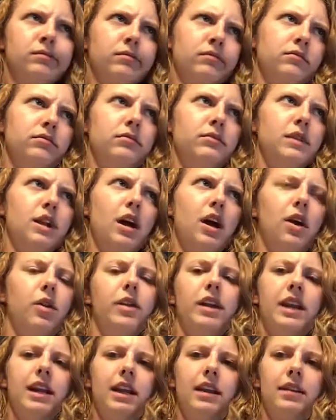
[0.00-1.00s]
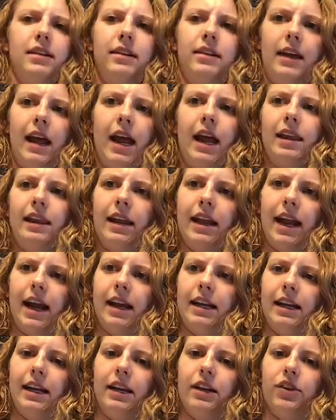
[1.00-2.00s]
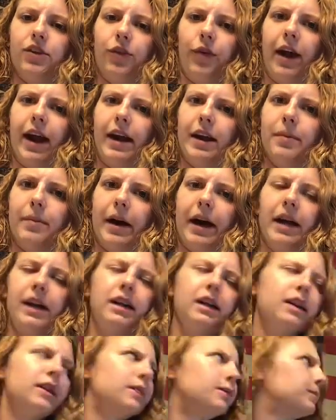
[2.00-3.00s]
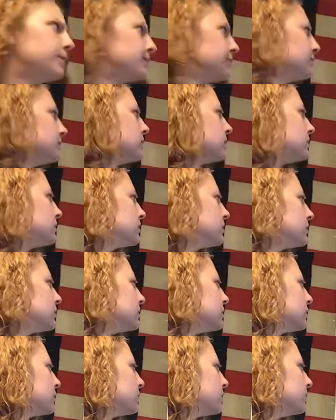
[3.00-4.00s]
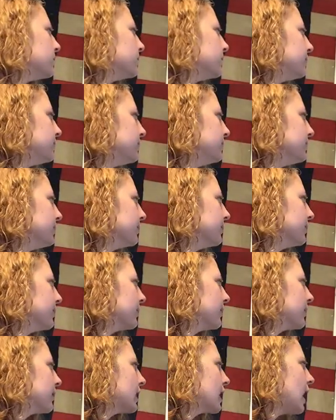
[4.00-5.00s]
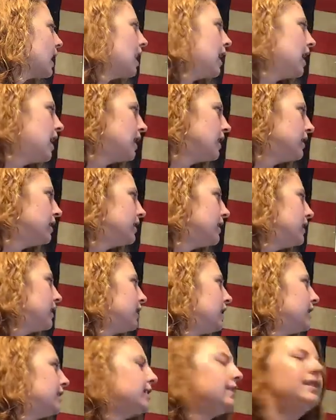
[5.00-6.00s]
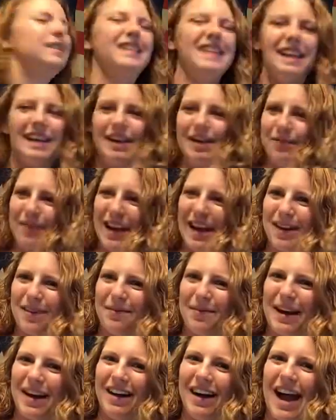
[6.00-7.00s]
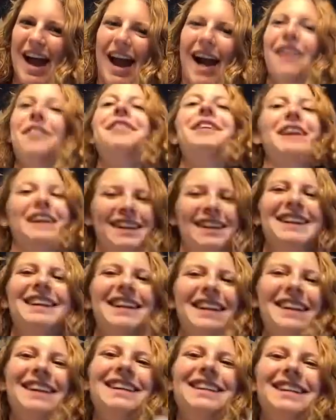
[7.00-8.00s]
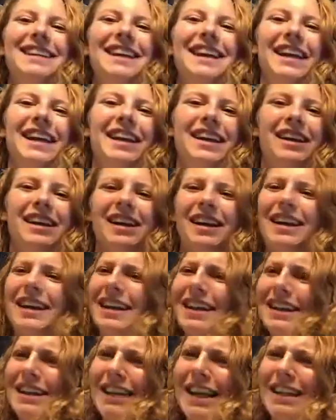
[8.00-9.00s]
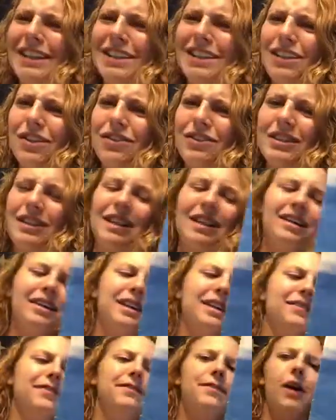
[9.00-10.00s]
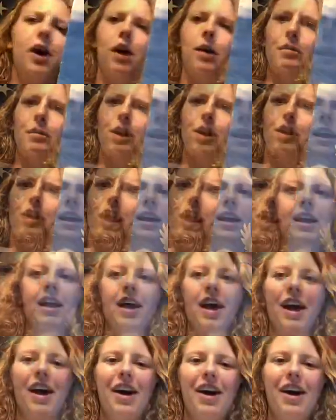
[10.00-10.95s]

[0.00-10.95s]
No, he didn't say that I needed to ride a bike. Did he make me laugh? He did. Because that's so silly, farmyard animal.